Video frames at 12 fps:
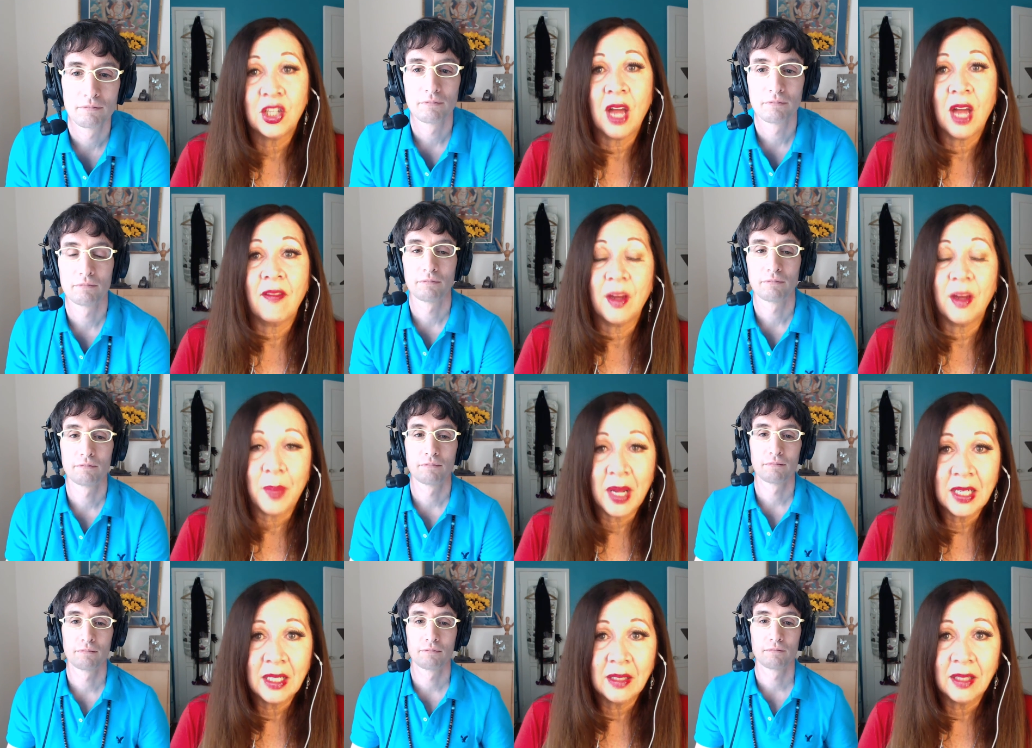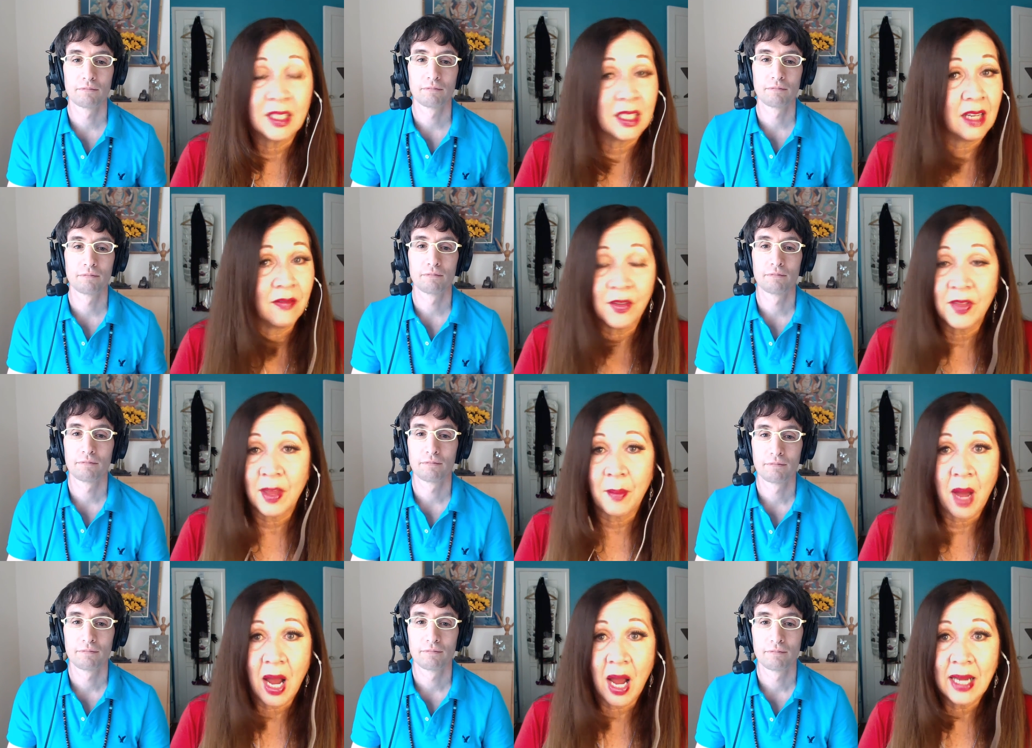Speaker 1: you have an opinion that's different
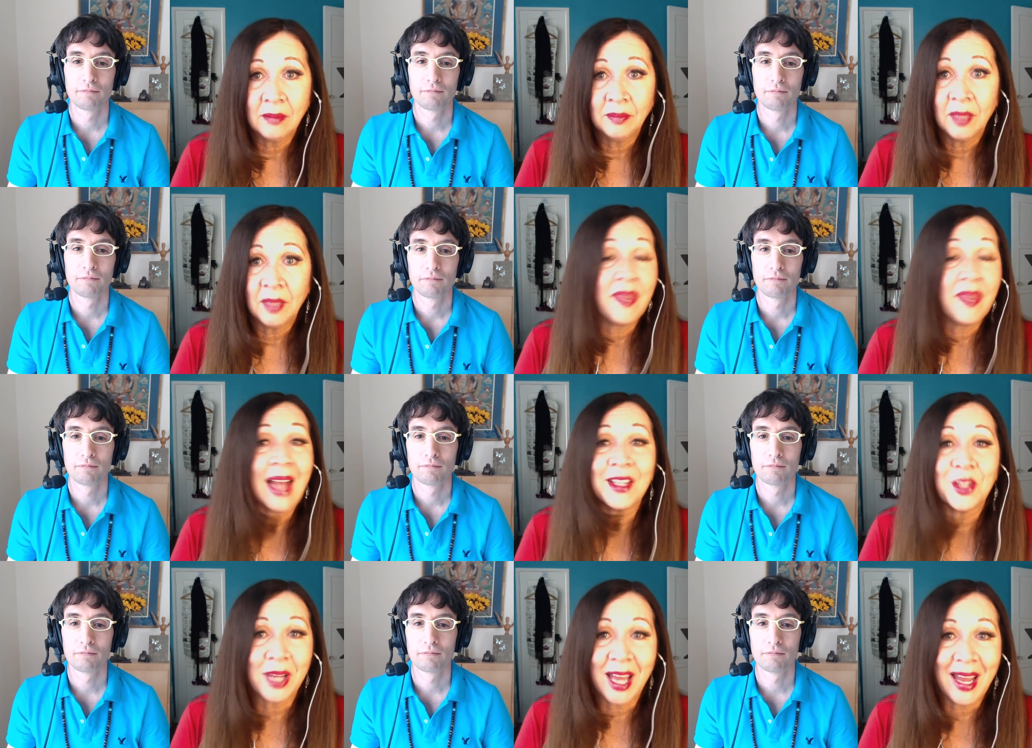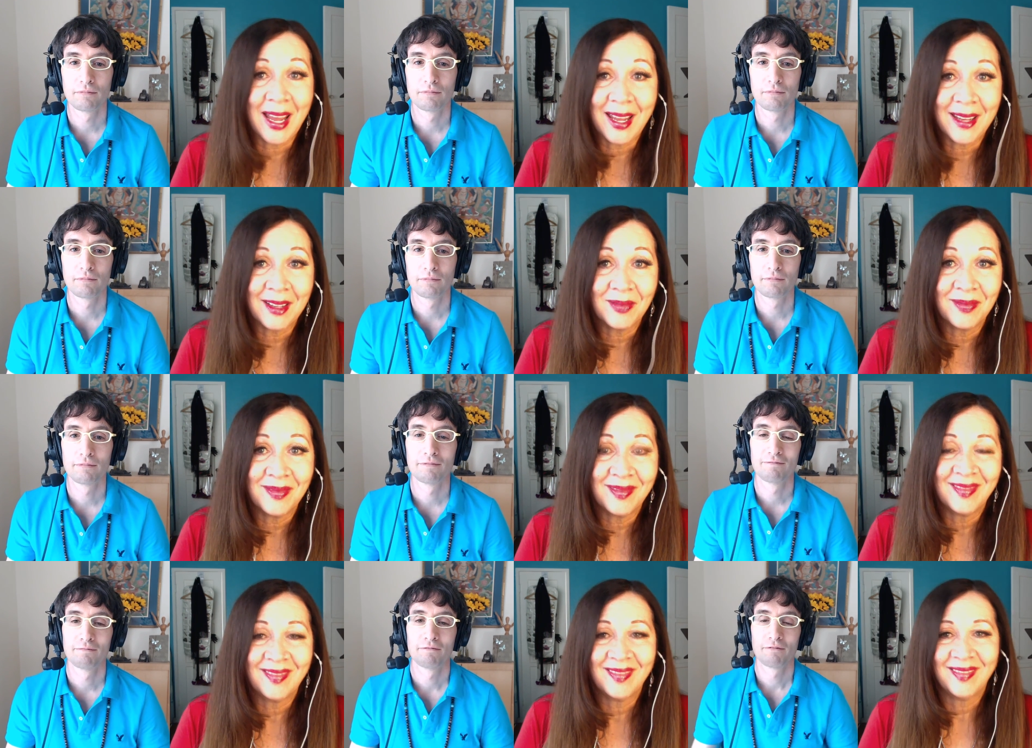than mine, and that's okay.
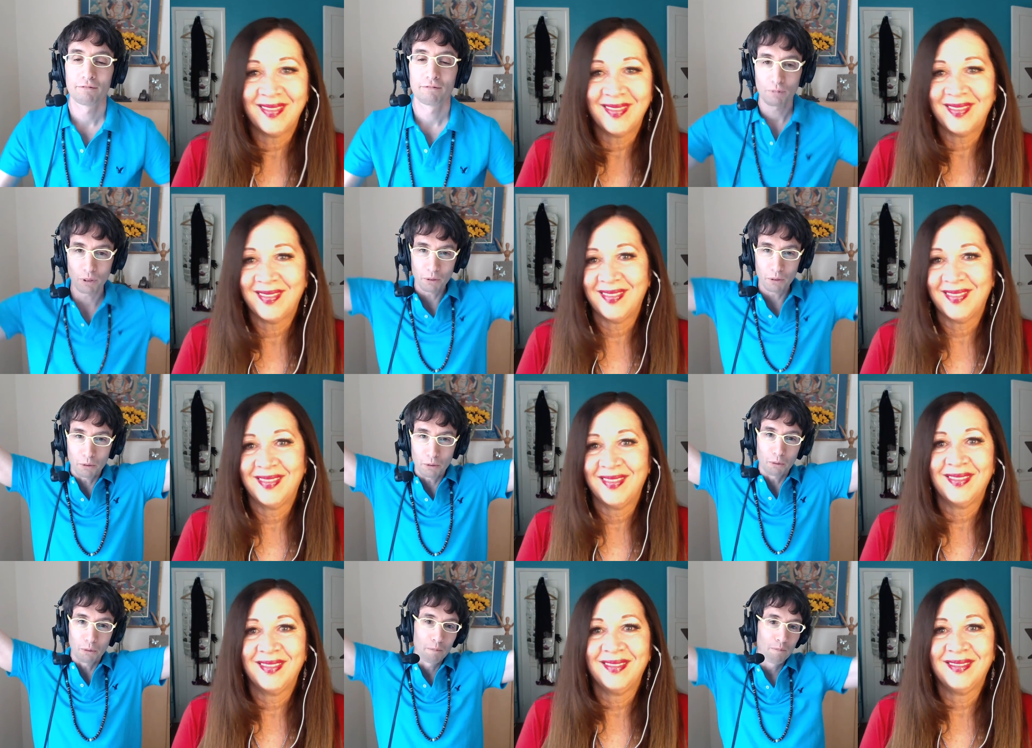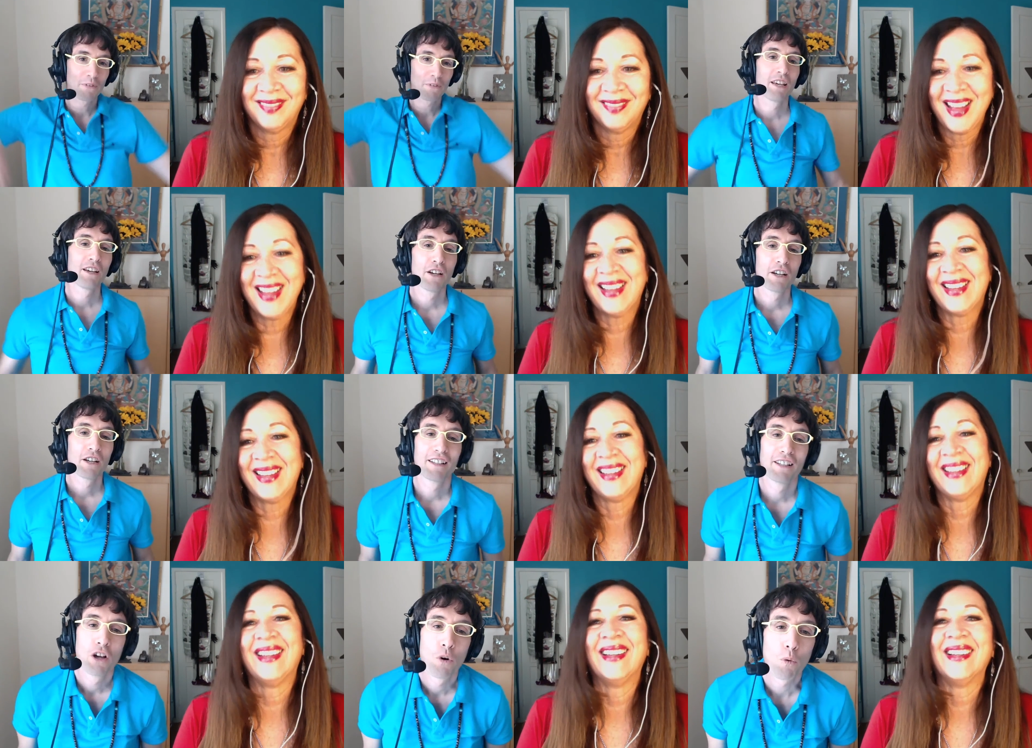Woohoo!
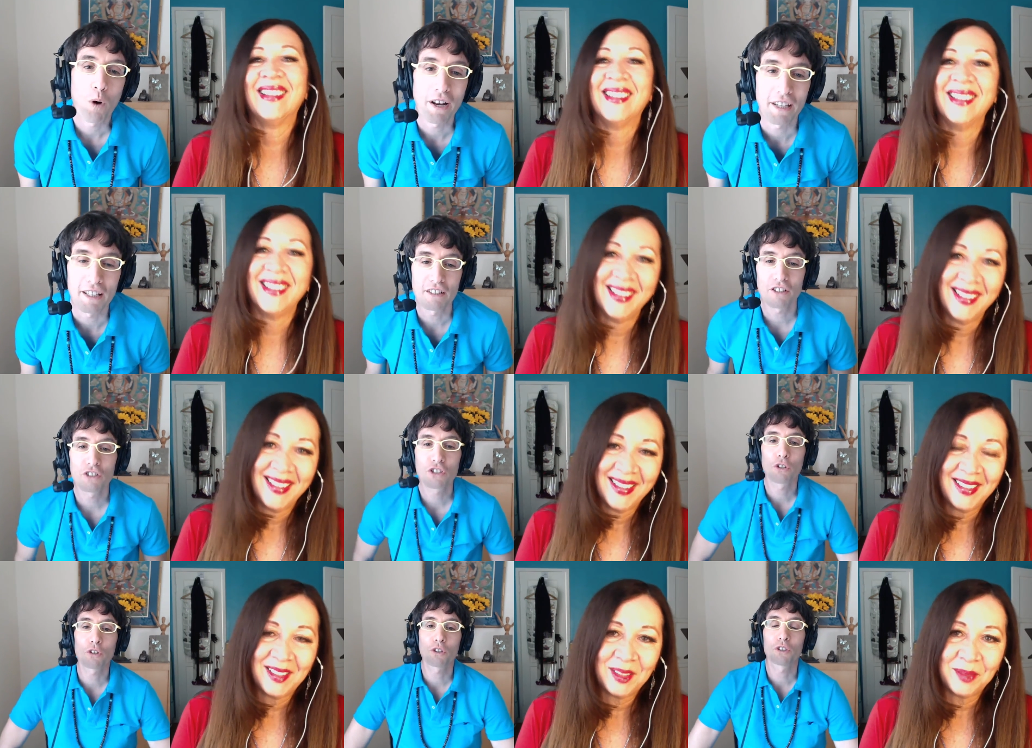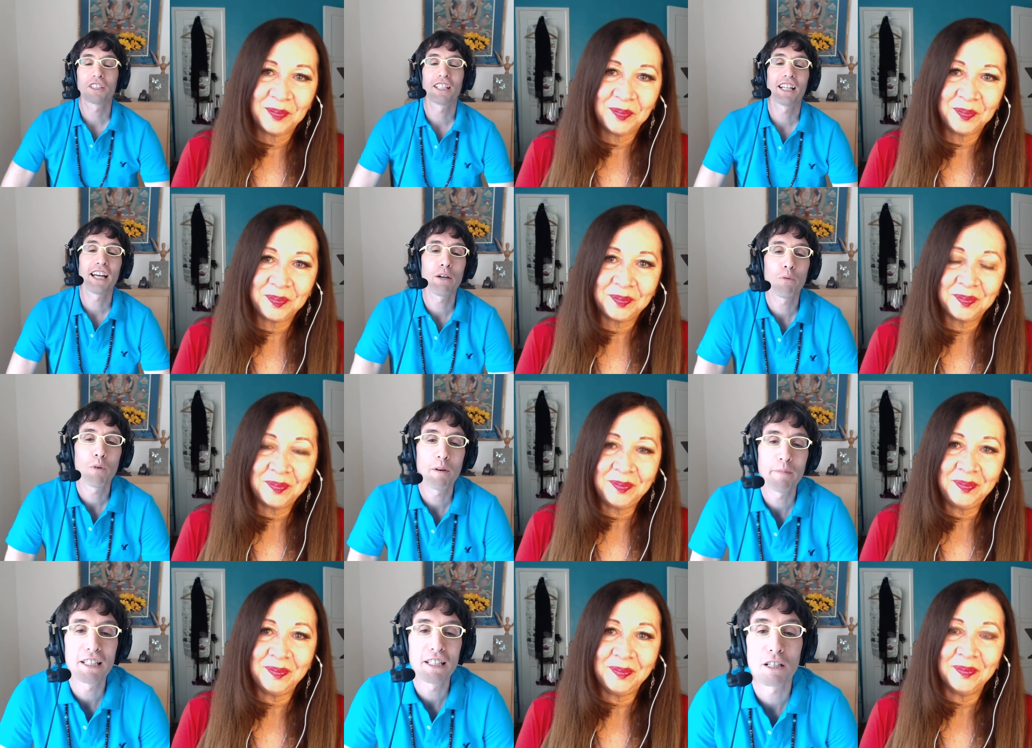
Speaker 2: What is Girls Today,
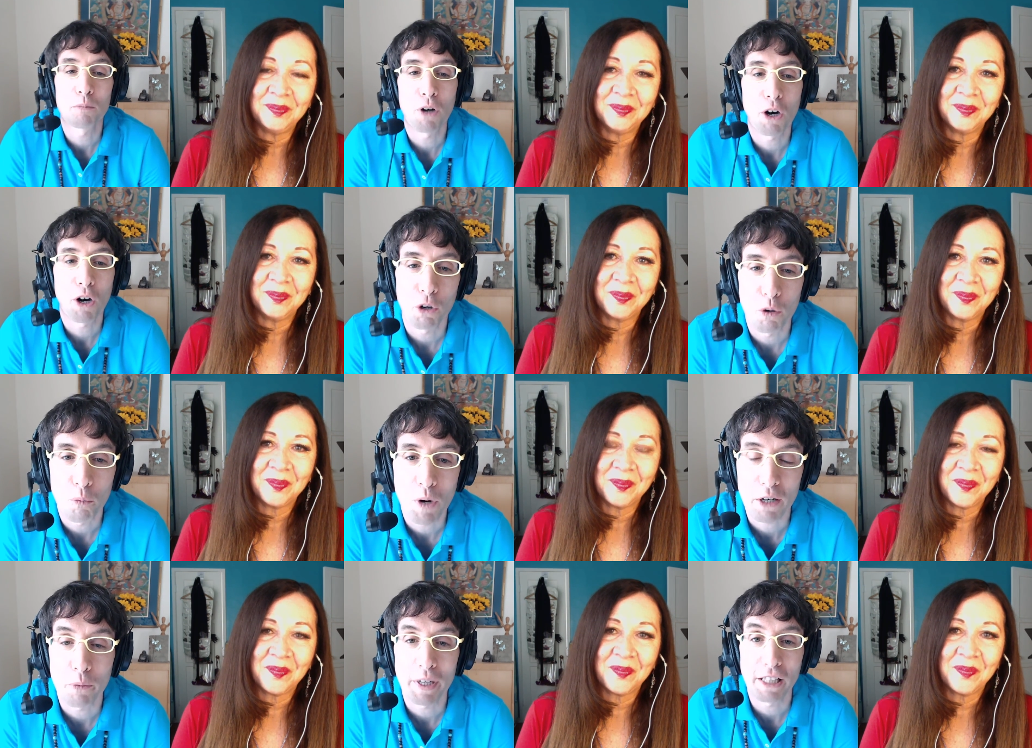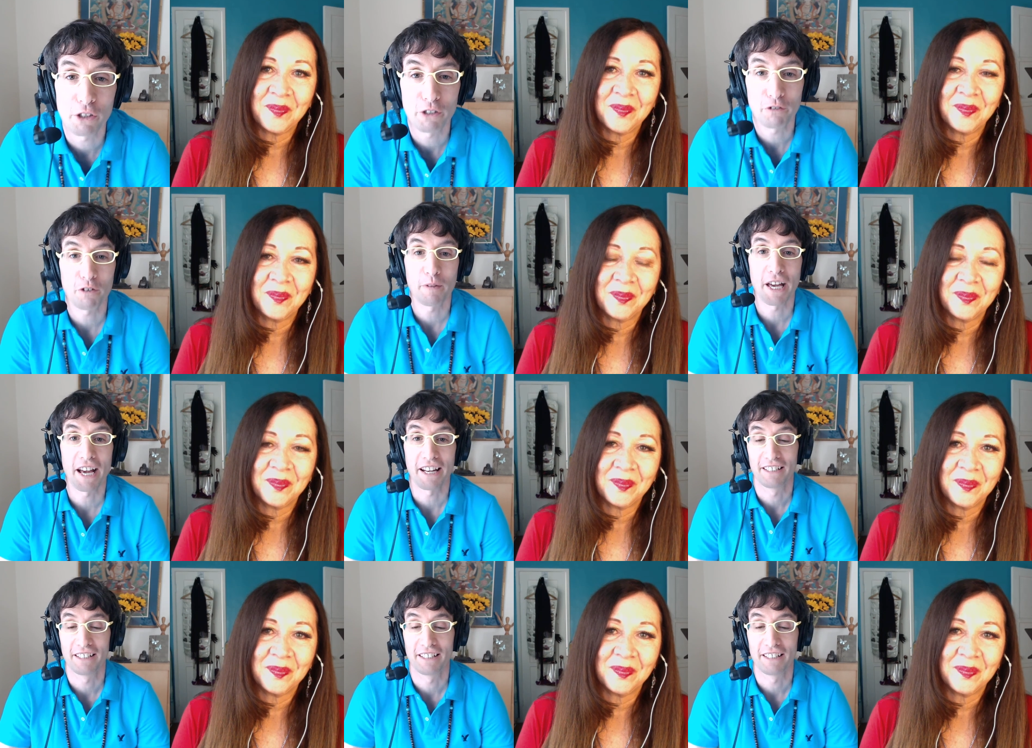Women Tomorrow, and what can we learn from that?